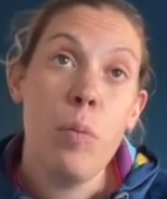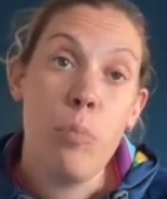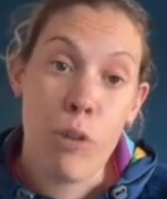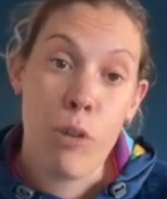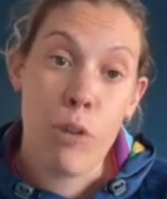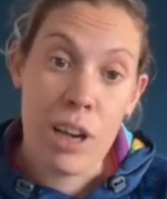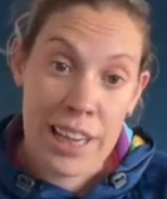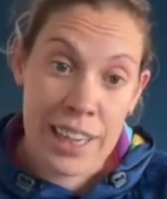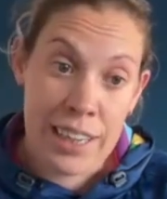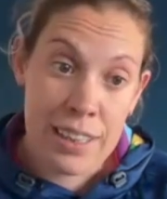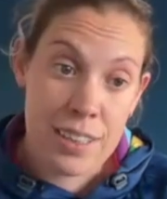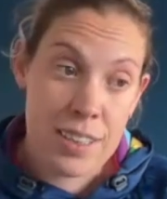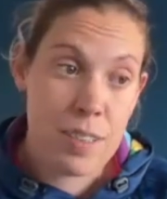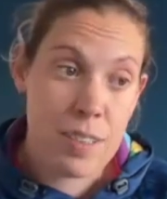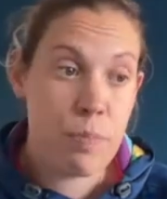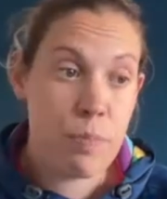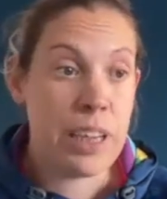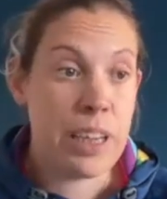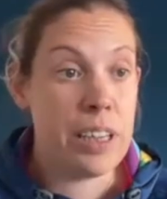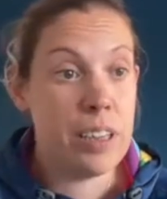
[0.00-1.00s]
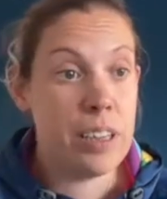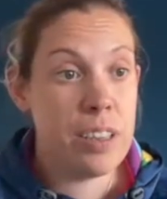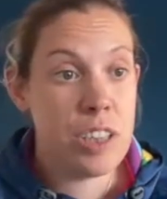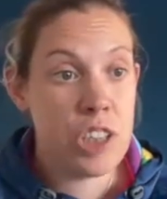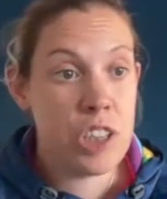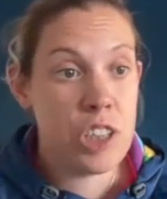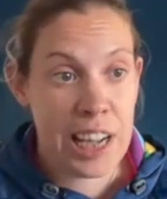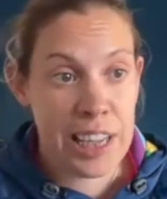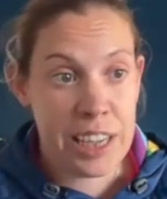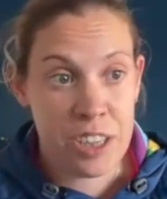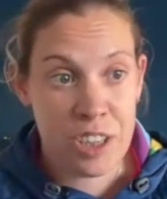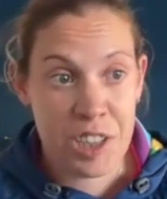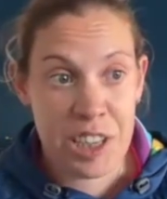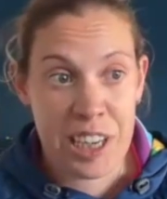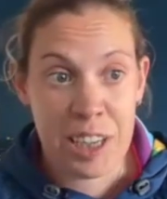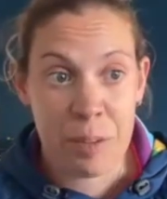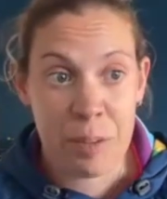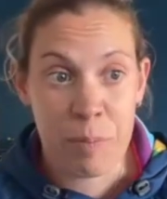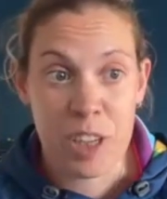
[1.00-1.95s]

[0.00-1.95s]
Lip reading: brilliant but challenging